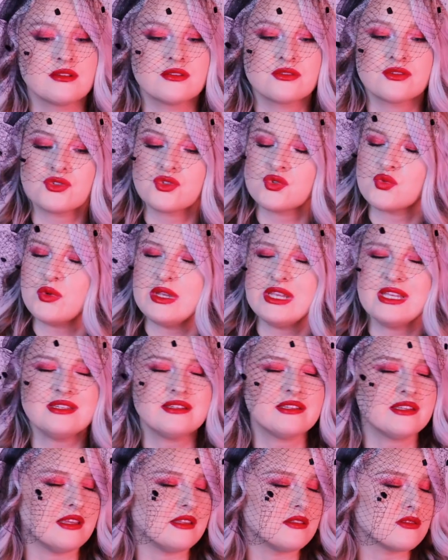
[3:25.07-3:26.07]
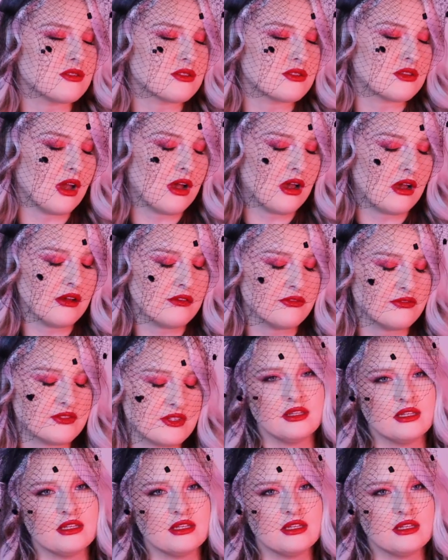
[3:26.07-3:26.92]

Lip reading: Sweet and soft.